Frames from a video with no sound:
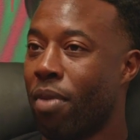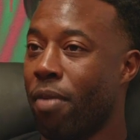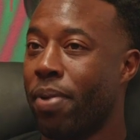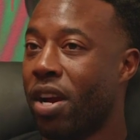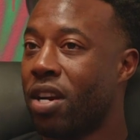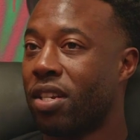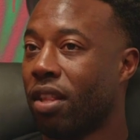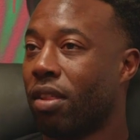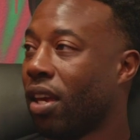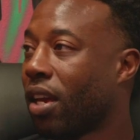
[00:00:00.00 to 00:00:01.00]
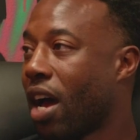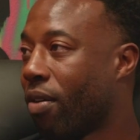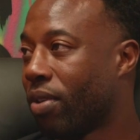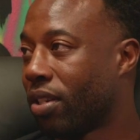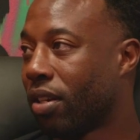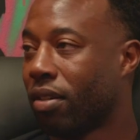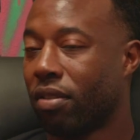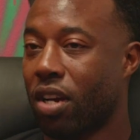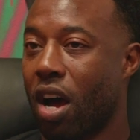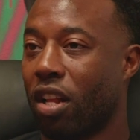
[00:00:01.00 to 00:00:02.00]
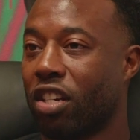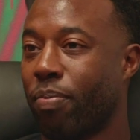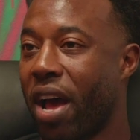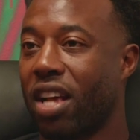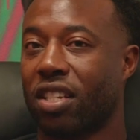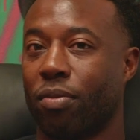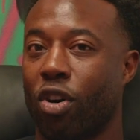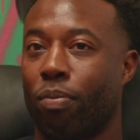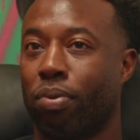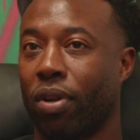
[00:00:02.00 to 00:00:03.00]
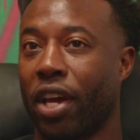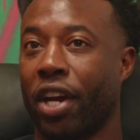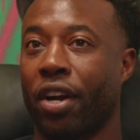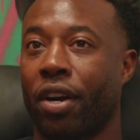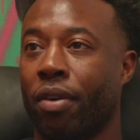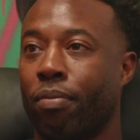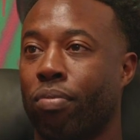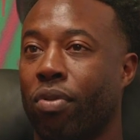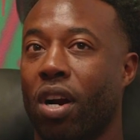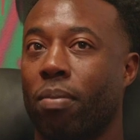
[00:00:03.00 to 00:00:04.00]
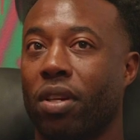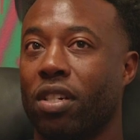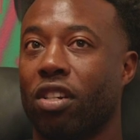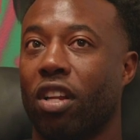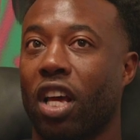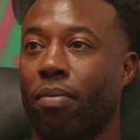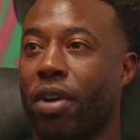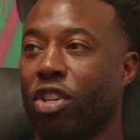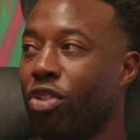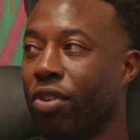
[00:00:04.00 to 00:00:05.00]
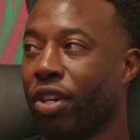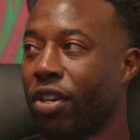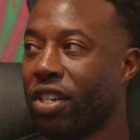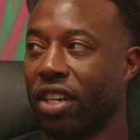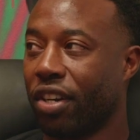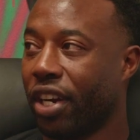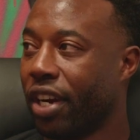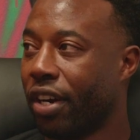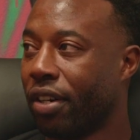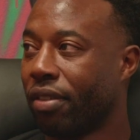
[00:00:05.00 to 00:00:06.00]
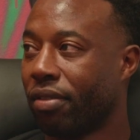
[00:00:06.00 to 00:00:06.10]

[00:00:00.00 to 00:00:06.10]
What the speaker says: My parents didn't think I was a college basketball player probably until like my junior or senior year.